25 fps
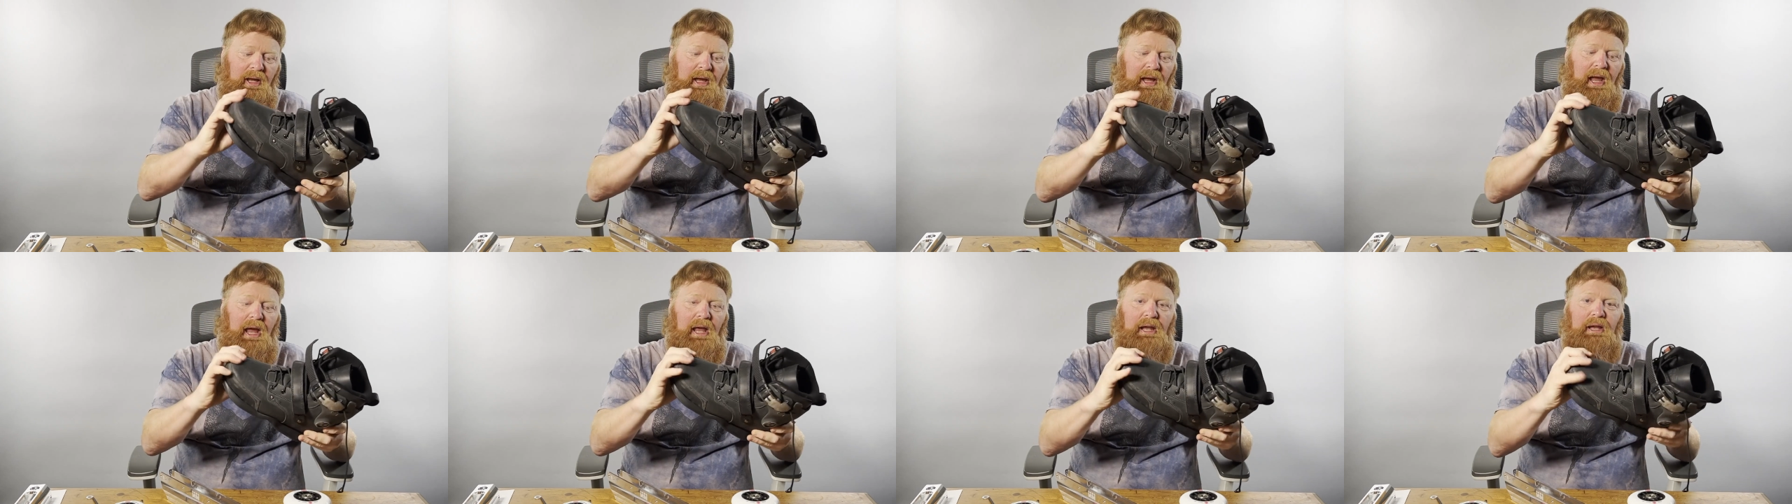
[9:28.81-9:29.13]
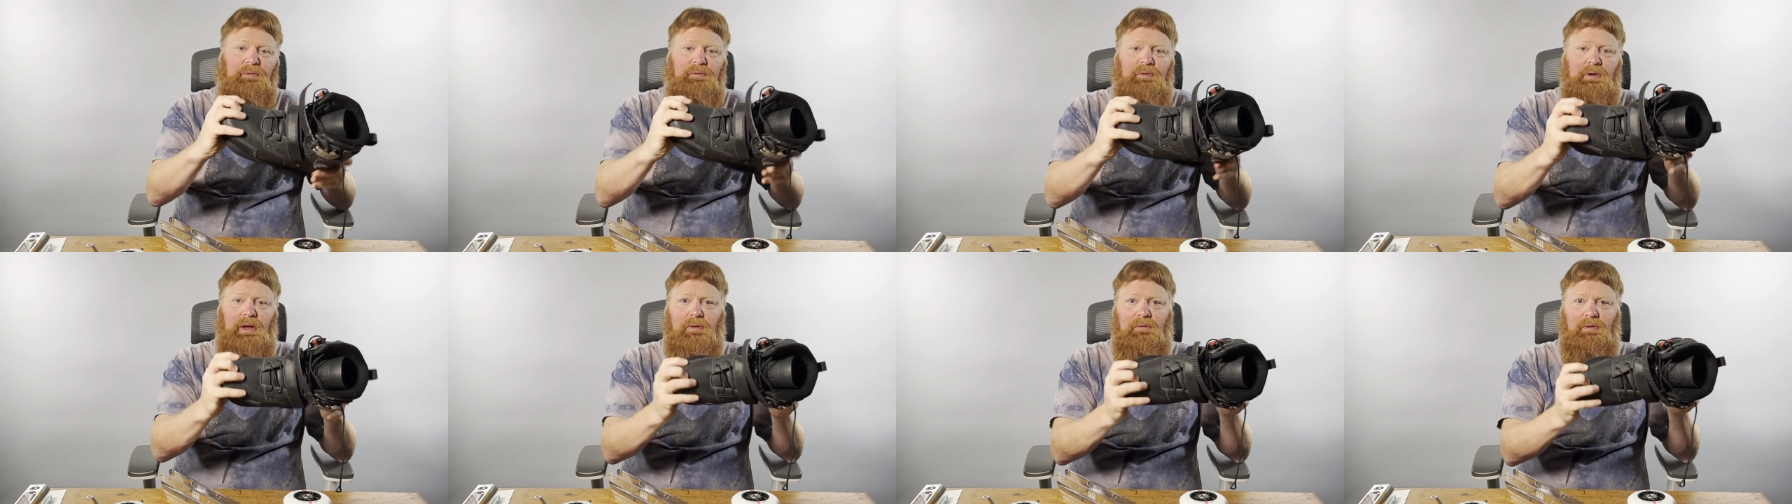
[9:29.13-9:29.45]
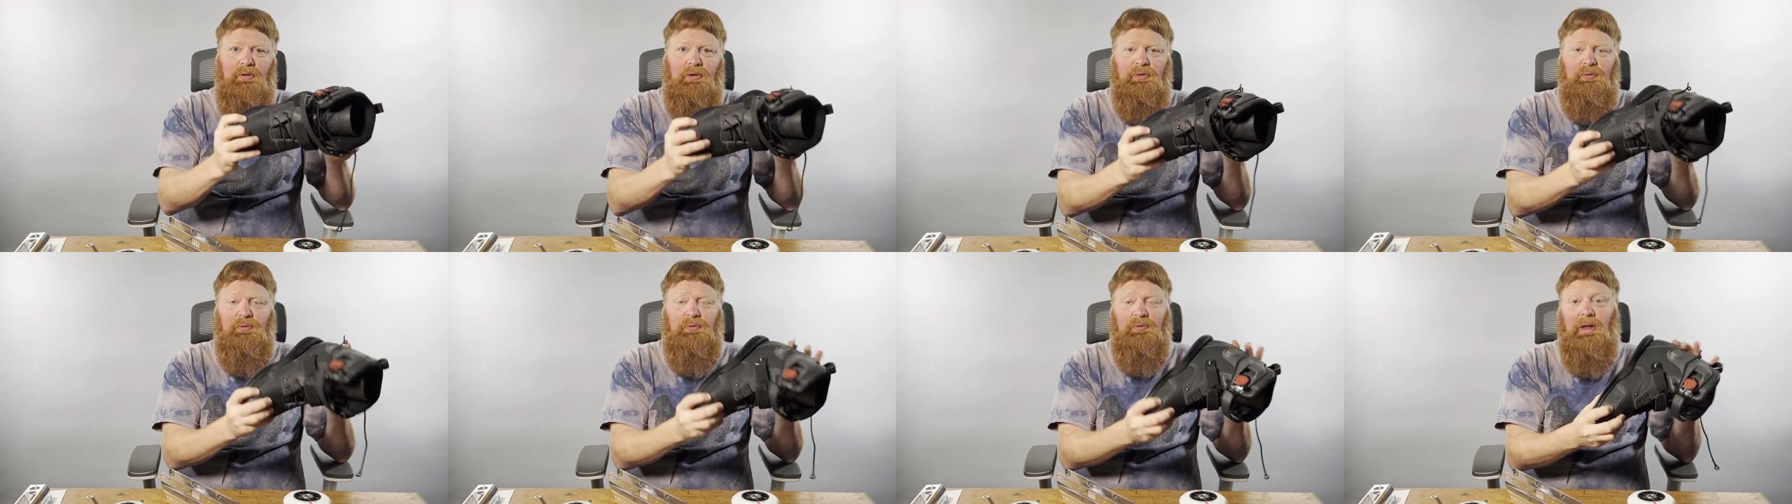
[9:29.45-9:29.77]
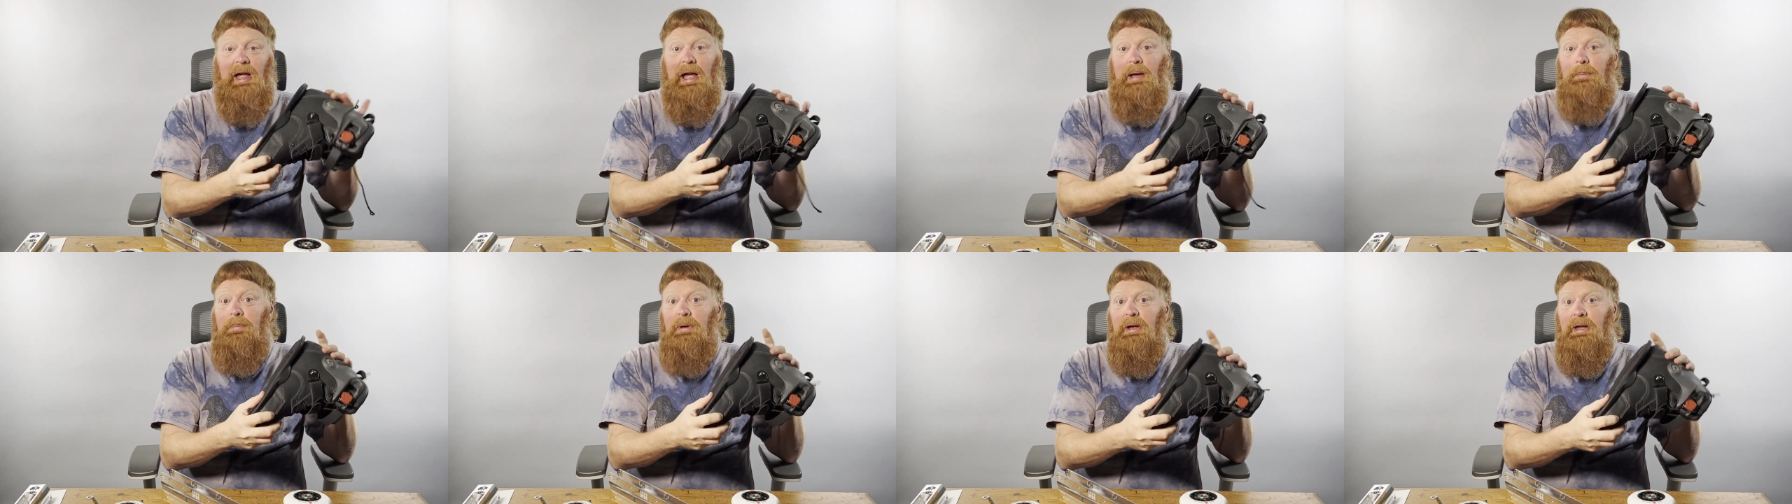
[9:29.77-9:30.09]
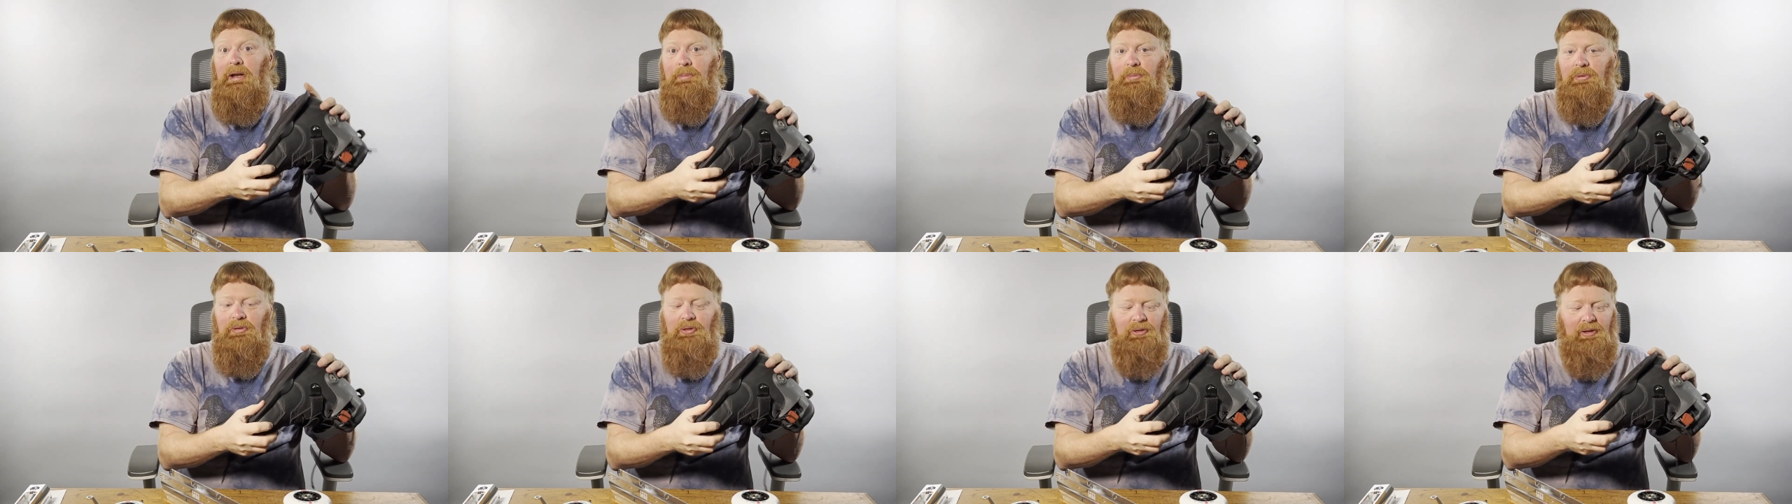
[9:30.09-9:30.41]
And if you have a flat
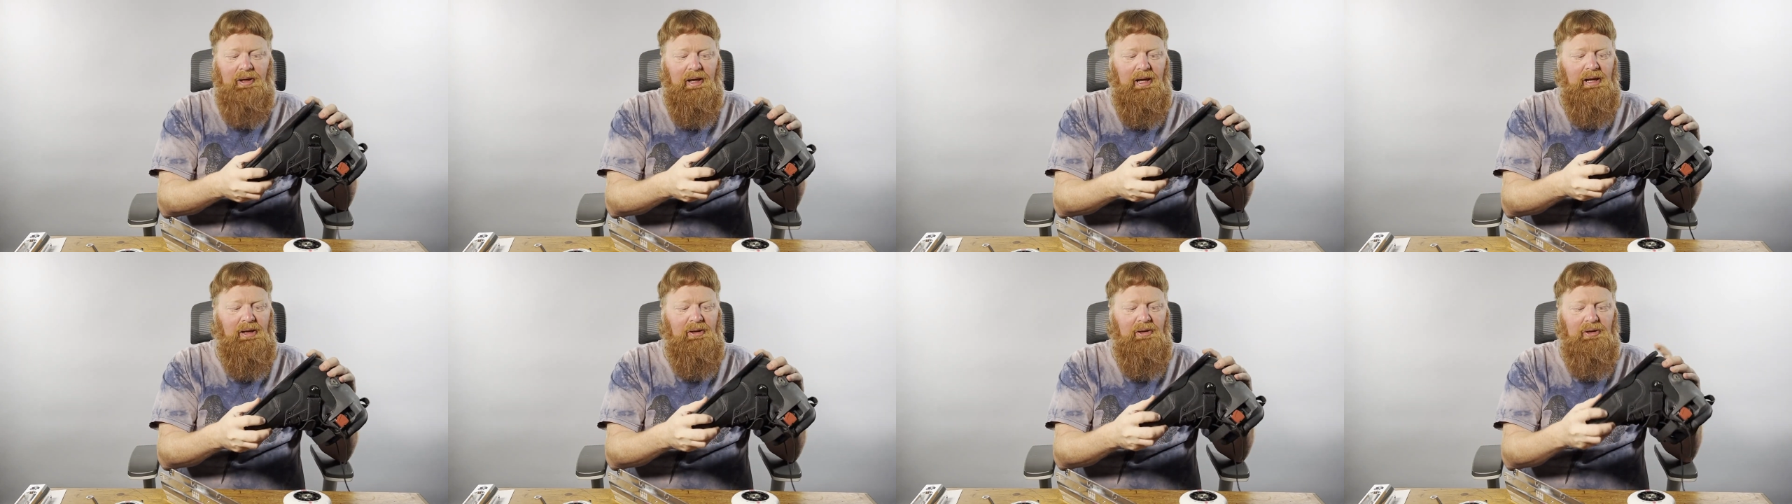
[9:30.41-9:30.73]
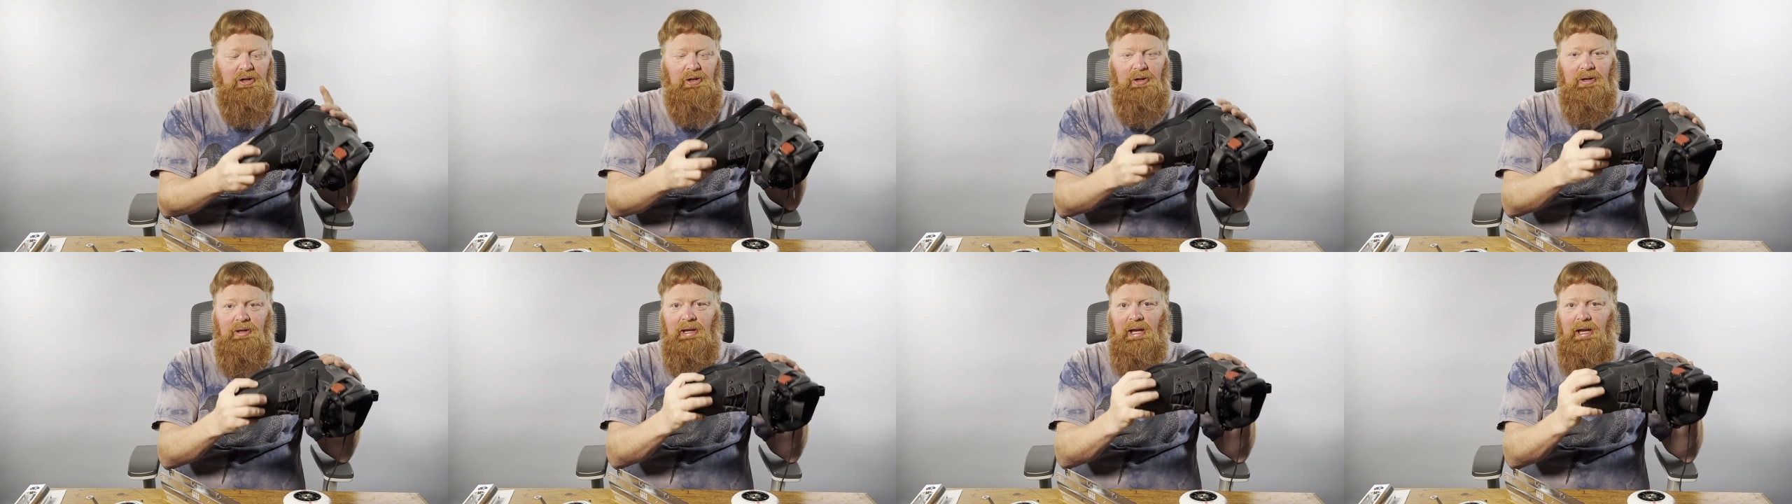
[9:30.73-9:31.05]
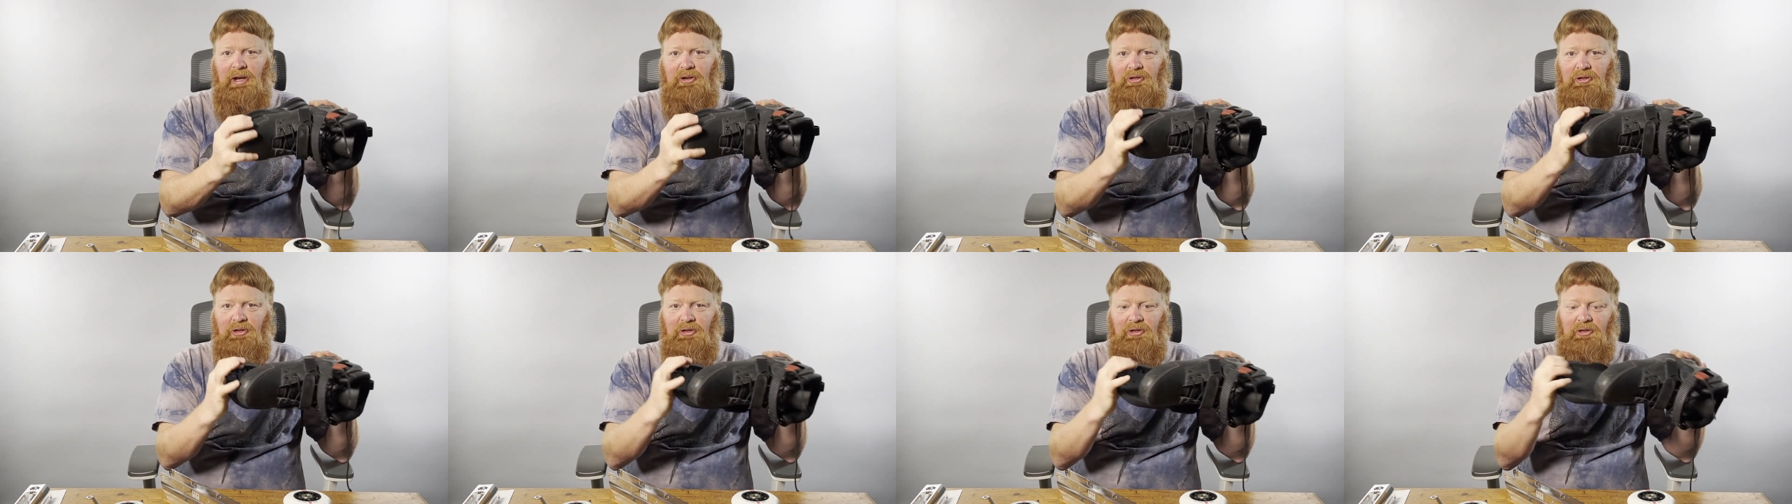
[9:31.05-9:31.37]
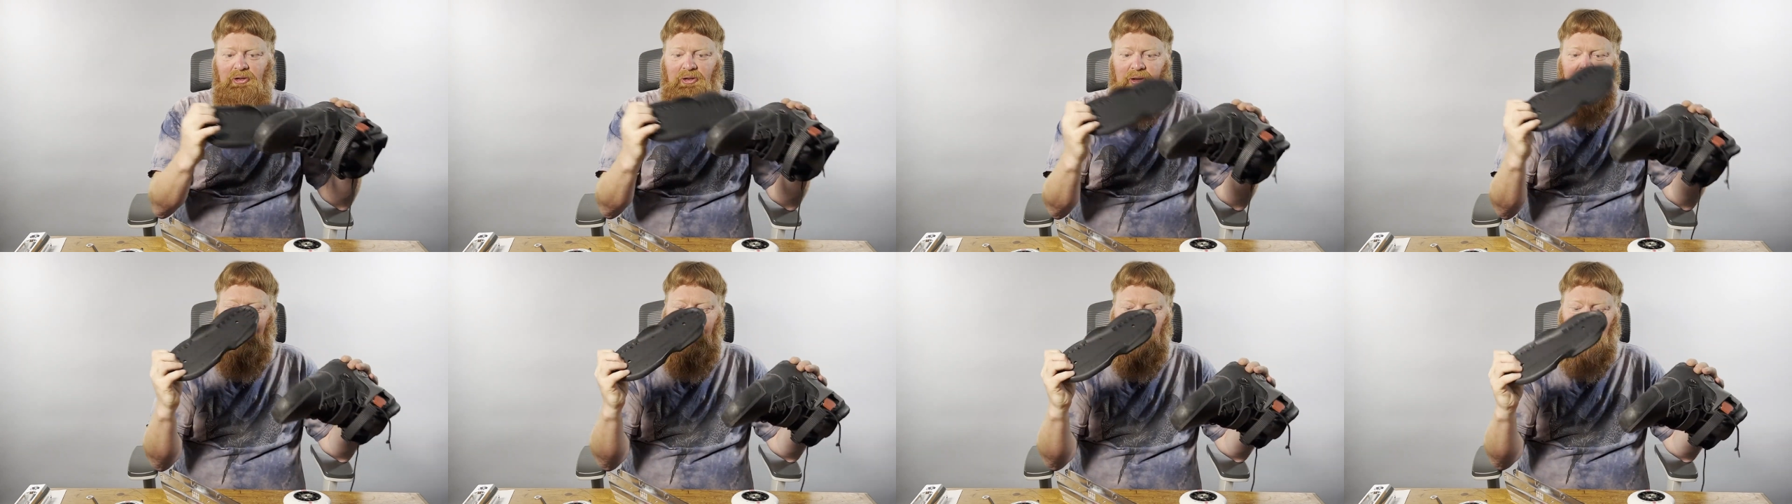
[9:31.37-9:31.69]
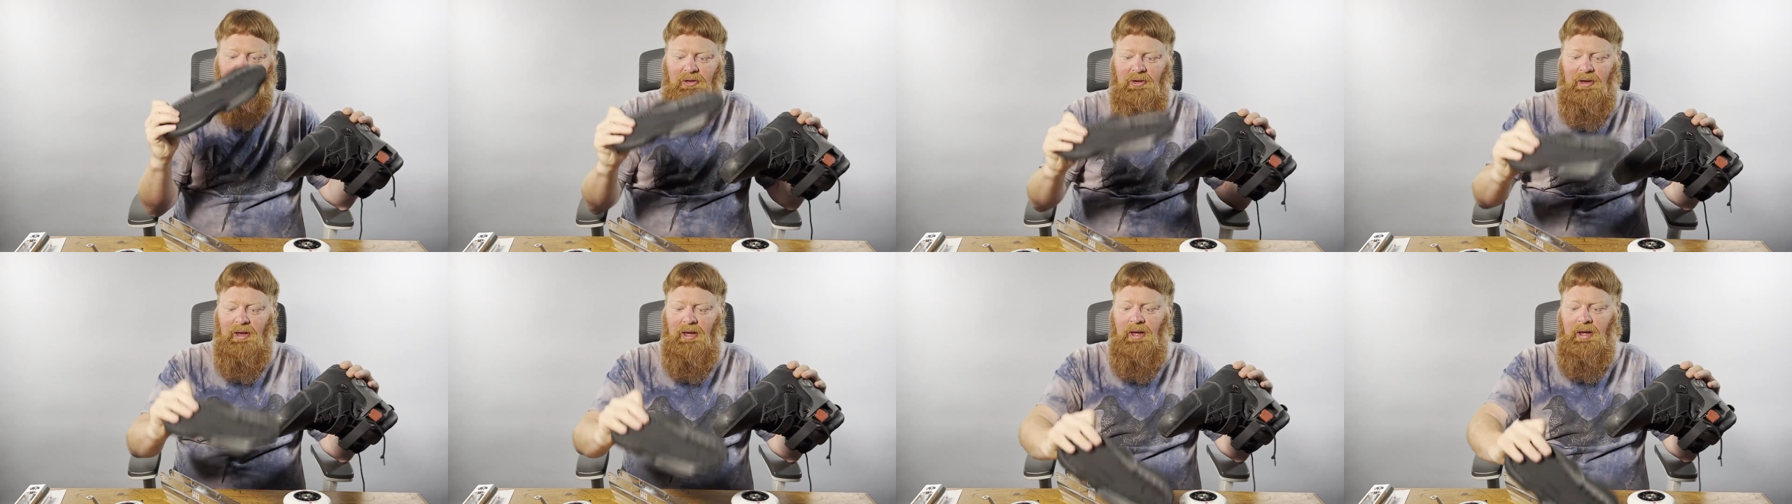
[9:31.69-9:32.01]
bottom skate, you can actually skate